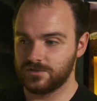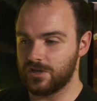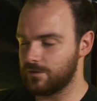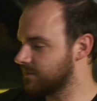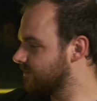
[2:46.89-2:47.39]

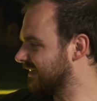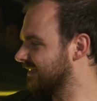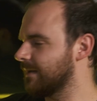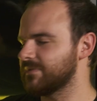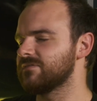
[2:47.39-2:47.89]
so it's a bit
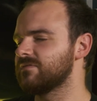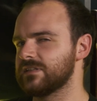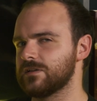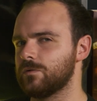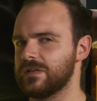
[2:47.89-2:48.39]
deceptive,
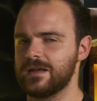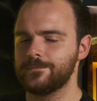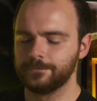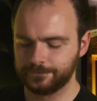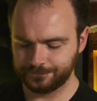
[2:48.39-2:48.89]
this whole name.